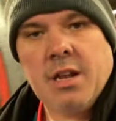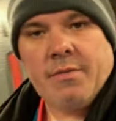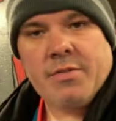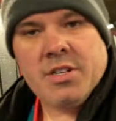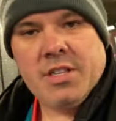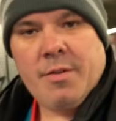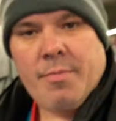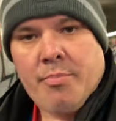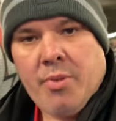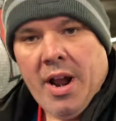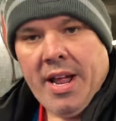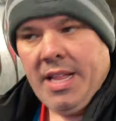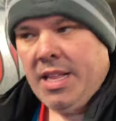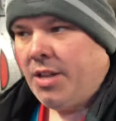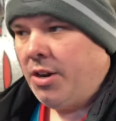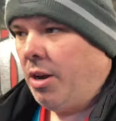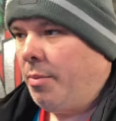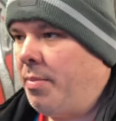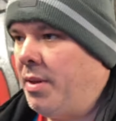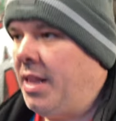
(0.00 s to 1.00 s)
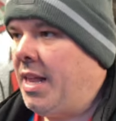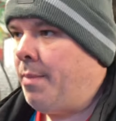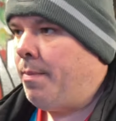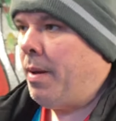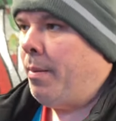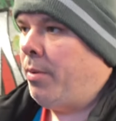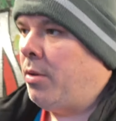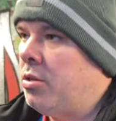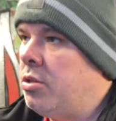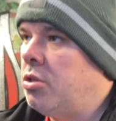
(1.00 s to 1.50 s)
obviously they brightened it up and let
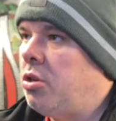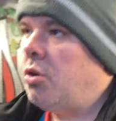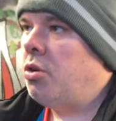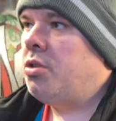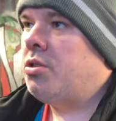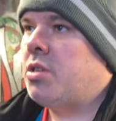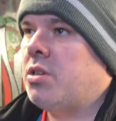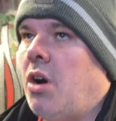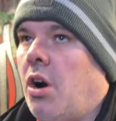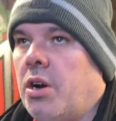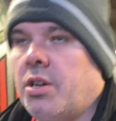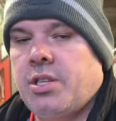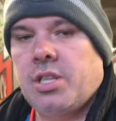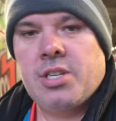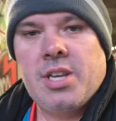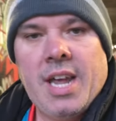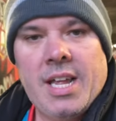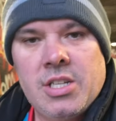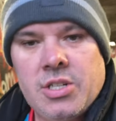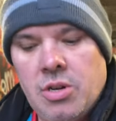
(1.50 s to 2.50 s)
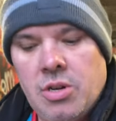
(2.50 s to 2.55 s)
people do art designs